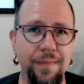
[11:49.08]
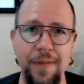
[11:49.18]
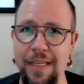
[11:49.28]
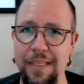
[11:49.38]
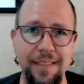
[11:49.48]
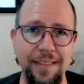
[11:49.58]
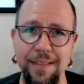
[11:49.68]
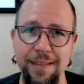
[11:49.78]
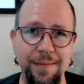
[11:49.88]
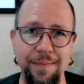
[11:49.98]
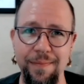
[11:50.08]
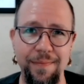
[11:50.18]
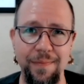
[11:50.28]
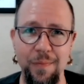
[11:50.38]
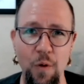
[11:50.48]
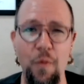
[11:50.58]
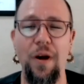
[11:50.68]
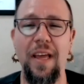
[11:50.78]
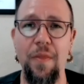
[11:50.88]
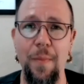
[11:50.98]
It's, we're
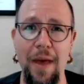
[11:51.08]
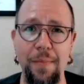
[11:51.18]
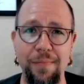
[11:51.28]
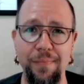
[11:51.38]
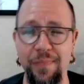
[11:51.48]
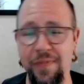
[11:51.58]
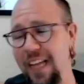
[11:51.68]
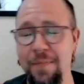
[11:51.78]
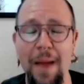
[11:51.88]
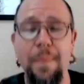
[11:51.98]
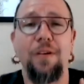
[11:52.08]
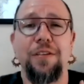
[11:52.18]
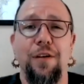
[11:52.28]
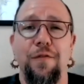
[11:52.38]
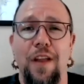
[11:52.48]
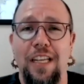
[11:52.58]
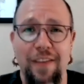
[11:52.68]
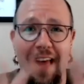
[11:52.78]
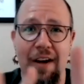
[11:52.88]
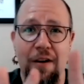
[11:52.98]
pointing at the map. That's my personal
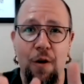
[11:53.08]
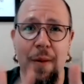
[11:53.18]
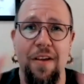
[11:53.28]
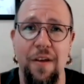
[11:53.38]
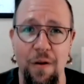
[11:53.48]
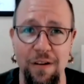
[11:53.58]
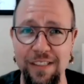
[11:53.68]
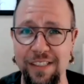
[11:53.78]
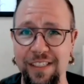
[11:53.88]
philosophy. I don't know about yours.